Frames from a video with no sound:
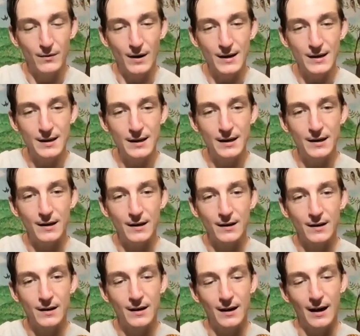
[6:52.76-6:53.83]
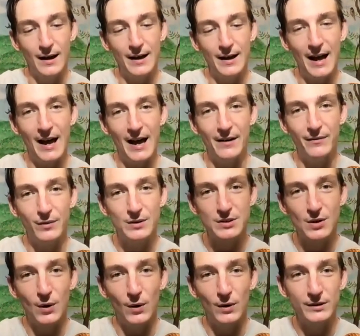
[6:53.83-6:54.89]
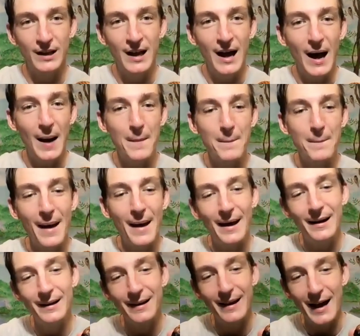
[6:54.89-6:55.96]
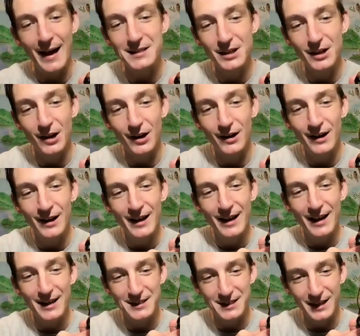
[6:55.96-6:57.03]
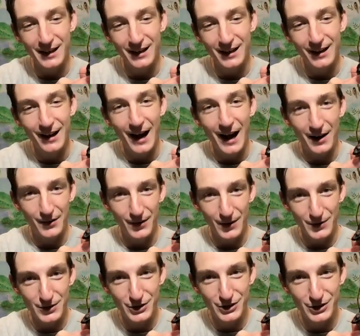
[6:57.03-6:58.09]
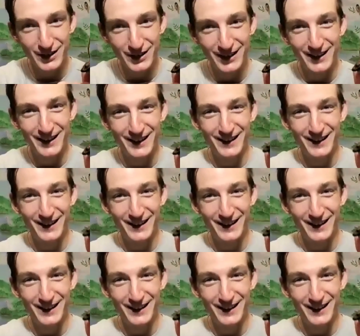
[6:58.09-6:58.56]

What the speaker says: But right here, I have what's called a Madagascar hissing cockroach.